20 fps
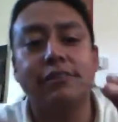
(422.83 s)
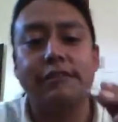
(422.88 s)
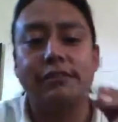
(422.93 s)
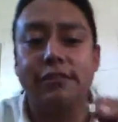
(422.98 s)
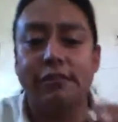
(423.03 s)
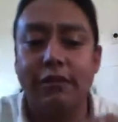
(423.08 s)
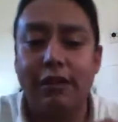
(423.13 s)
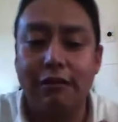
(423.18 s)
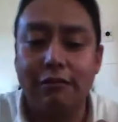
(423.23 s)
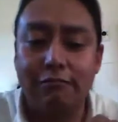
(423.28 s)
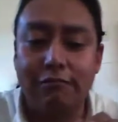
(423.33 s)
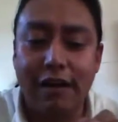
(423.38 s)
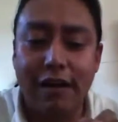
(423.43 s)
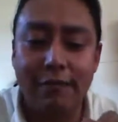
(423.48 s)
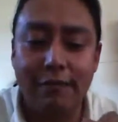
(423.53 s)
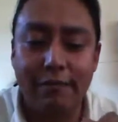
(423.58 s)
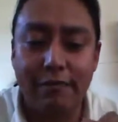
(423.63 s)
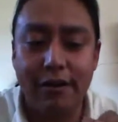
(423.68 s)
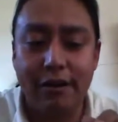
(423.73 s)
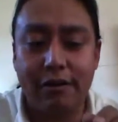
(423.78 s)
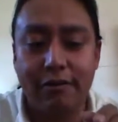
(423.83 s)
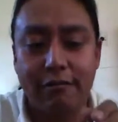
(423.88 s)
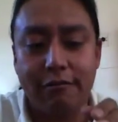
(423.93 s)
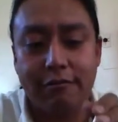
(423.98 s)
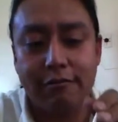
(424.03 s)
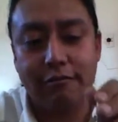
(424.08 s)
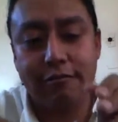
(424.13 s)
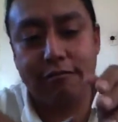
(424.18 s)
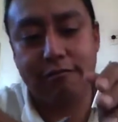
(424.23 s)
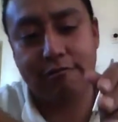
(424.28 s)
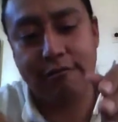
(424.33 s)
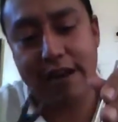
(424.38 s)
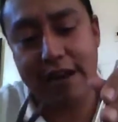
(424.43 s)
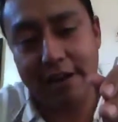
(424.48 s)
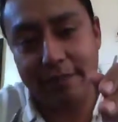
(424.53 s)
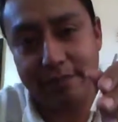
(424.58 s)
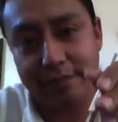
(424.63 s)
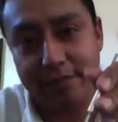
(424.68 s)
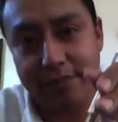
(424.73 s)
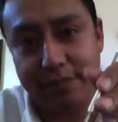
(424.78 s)
So I'll
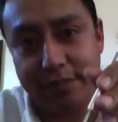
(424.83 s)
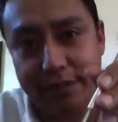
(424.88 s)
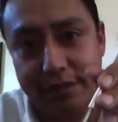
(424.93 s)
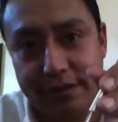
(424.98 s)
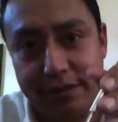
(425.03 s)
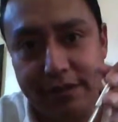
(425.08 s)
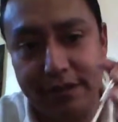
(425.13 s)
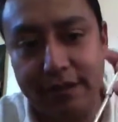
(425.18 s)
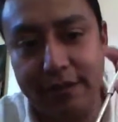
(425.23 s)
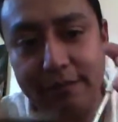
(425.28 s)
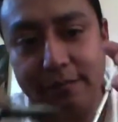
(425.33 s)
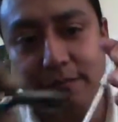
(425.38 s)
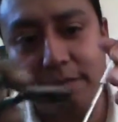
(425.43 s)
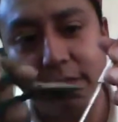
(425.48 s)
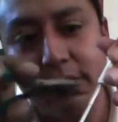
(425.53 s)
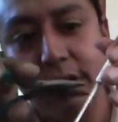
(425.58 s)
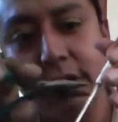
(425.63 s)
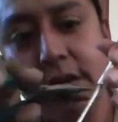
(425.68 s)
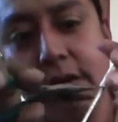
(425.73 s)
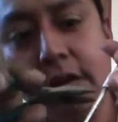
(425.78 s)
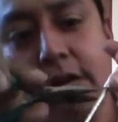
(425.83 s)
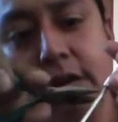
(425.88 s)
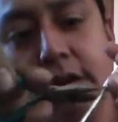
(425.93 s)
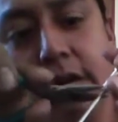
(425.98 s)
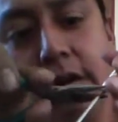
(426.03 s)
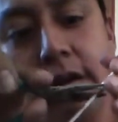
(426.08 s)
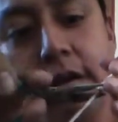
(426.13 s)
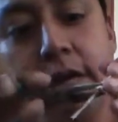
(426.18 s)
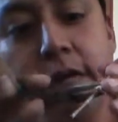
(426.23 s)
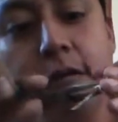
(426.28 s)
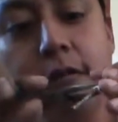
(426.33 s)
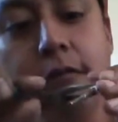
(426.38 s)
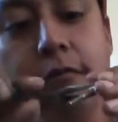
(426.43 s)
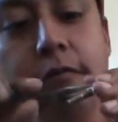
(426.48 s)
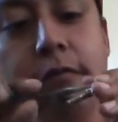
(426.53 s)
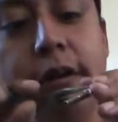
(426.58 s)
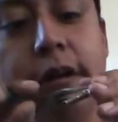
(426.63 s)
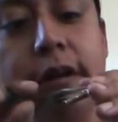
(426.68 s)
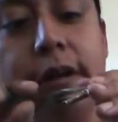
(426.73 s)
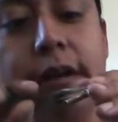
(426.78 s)
grab the tip
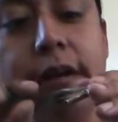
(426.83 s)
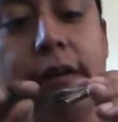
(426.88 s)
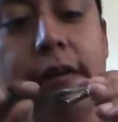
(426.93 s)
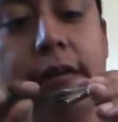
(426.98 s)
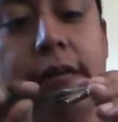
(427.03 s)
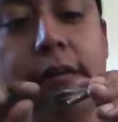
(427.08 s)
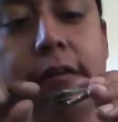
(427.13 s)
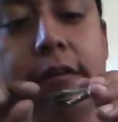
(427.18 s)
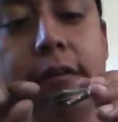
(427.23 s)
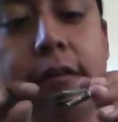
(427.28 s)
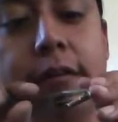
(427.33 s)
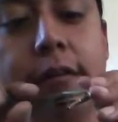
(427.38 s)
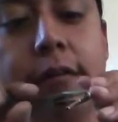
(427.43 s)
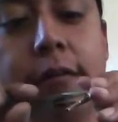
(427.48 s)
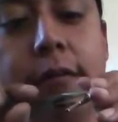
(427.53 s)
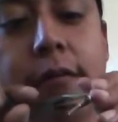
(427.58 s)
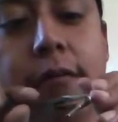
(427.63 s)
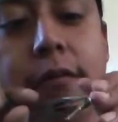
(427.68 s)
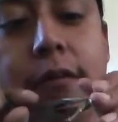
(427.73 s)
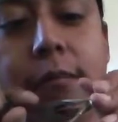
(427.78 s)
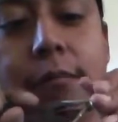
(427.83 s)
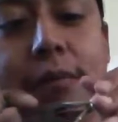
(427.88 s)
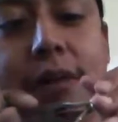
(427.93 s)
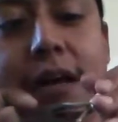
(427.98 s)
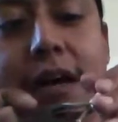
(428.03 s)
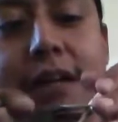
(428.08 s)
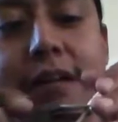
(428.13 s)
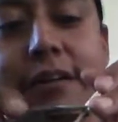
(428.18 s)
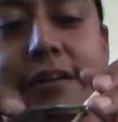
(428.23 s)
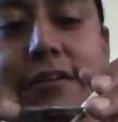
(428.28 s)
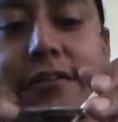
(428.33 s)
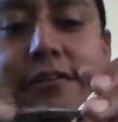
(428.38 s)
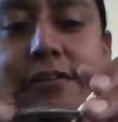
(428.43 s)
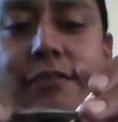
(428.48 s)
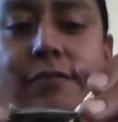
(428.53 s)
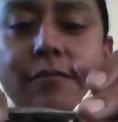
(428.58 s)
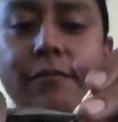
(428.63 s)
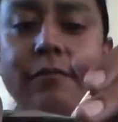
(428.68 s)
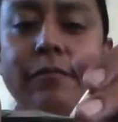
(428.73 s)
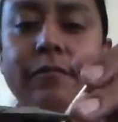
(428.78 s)
with the pliers
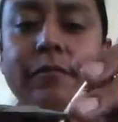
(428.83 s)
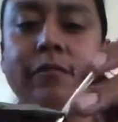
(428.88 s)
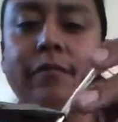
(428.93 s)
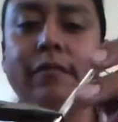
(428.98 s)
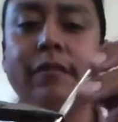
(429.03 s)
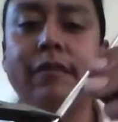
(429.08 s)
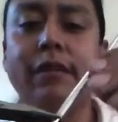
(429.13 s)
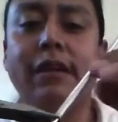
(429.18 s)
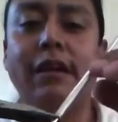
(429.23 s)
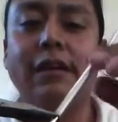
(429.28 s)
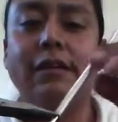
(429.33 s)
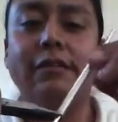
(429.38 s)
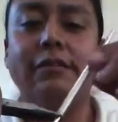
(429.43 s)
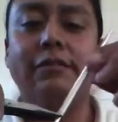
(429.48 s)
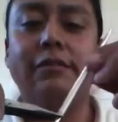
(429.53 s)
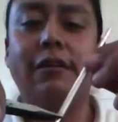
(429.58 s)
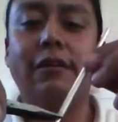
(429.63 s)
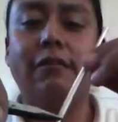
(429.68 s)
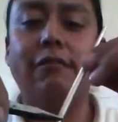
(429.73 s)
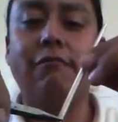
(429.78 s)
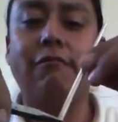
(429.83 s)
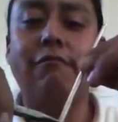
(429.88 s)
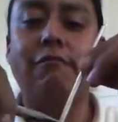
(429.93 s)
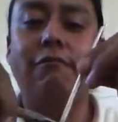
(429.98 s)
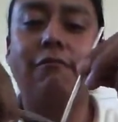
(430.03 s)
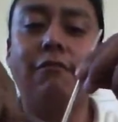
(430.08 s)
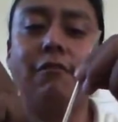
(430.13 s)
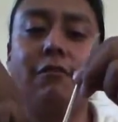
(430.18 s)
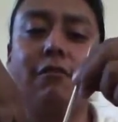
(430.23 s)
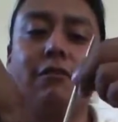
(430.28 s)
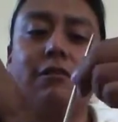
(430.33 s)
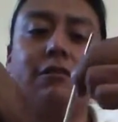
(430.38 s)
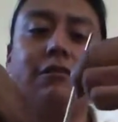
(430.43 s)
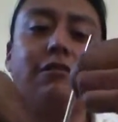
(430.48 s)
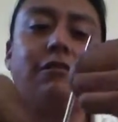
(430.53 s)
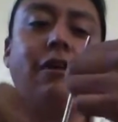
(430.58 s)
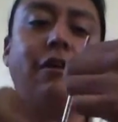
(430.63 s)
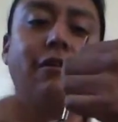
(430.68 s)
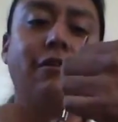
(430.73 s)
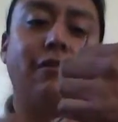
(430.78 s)
and start
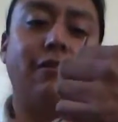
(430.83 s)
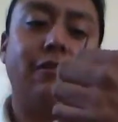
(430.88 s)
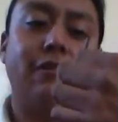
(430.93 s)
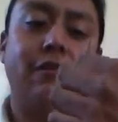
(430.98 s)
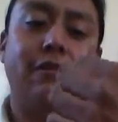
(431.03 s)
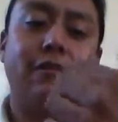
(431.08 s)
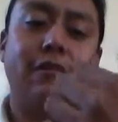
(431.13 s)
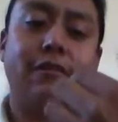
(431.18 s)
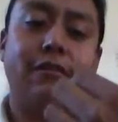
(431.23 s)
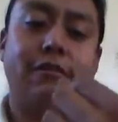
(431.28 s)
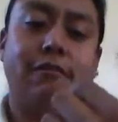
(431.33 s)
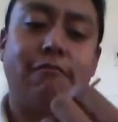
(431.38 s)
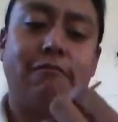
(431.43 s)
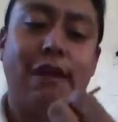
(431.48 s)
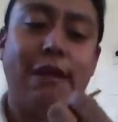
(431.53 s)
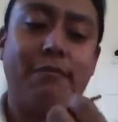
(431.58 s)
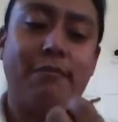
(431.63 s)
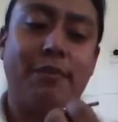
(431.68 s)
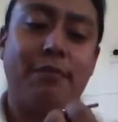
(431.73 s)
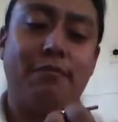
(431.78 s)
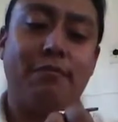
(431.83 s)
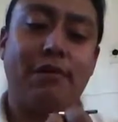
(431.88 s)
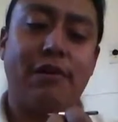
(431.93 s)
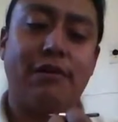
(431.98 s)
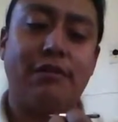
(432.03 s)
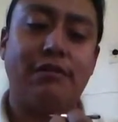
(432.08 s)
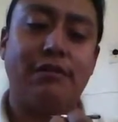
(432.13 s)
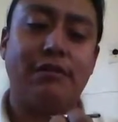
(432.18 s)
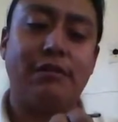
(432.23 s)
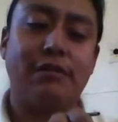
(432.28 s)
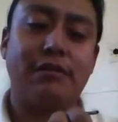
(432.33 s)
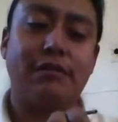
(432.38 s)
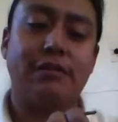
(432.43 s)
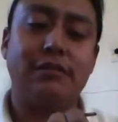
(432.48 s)
the wrapping process.